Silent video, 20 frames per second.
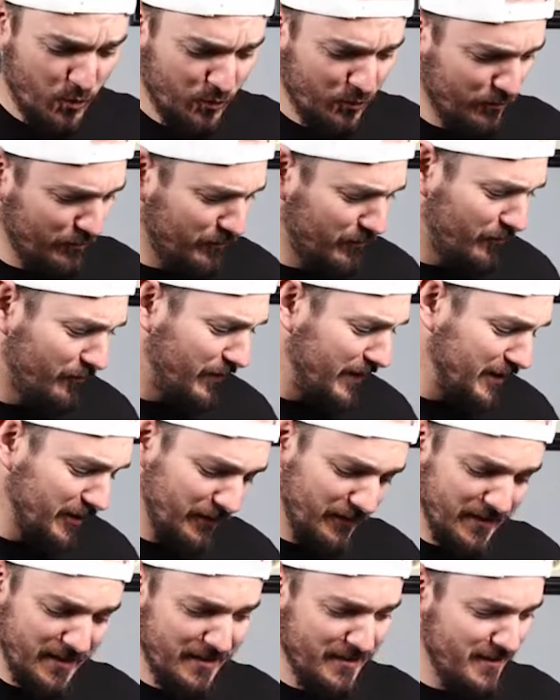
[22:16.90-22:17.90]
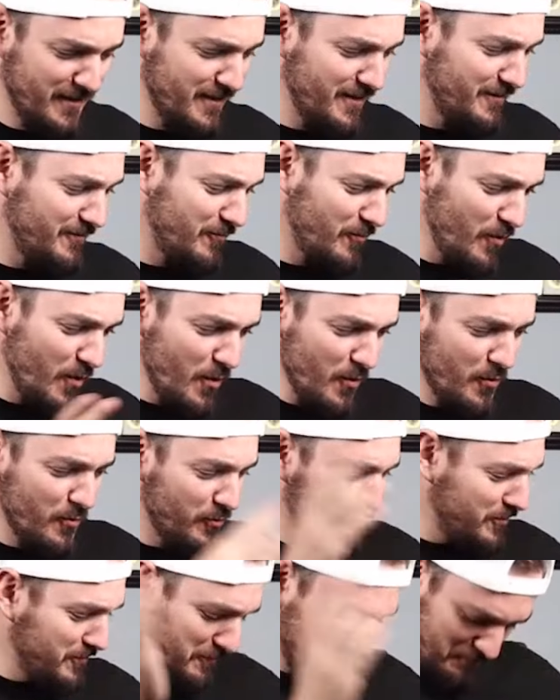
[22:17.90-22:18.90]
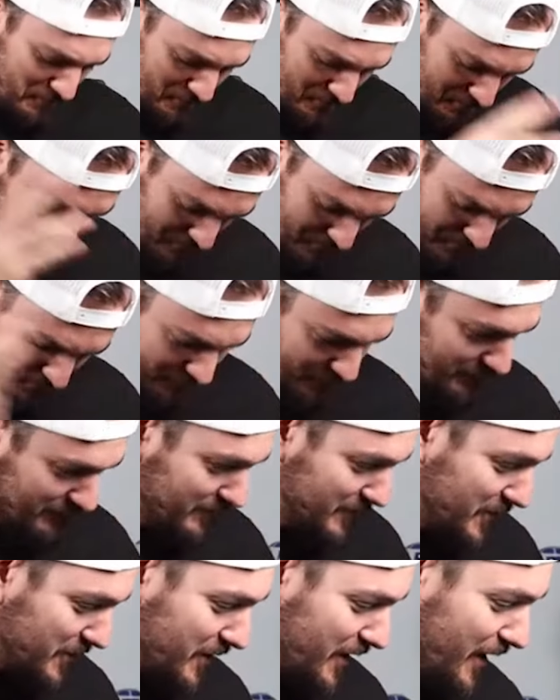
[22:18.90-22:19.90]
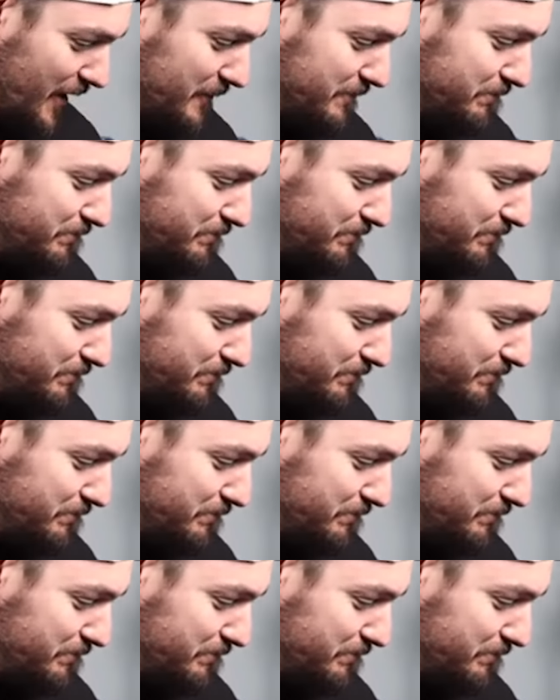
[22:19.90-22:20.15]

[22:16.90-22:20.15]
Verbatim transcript: filthy, dude. Woo. Okay.